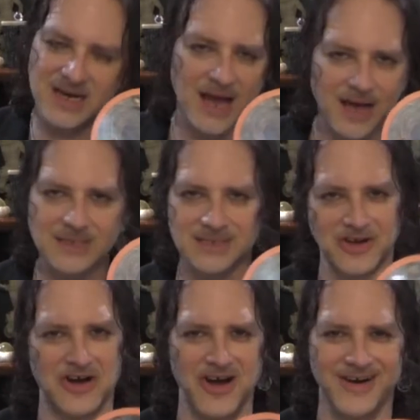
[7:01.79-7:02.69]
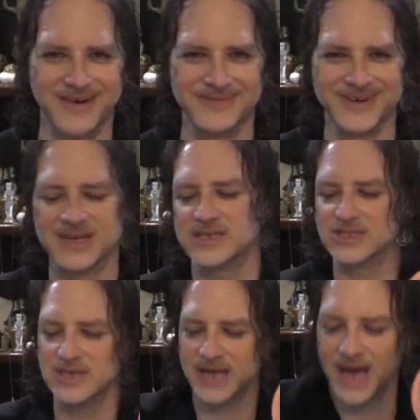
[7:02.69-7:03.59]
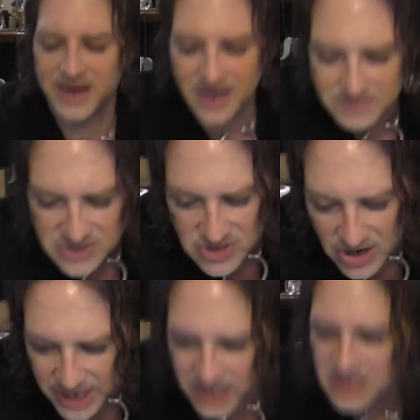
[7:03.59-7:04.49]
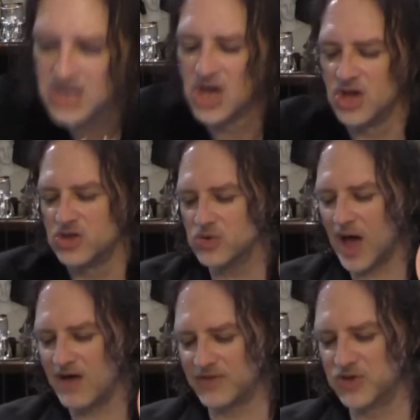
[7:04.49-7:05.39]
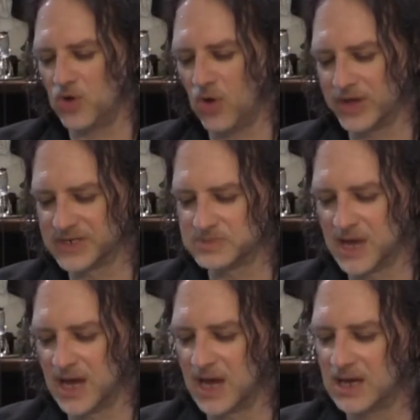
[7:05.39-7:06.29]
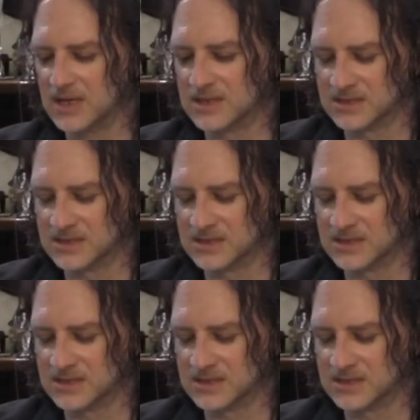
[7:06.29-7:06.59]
next card we're going to look at. I'm sorry. You have annoyed me.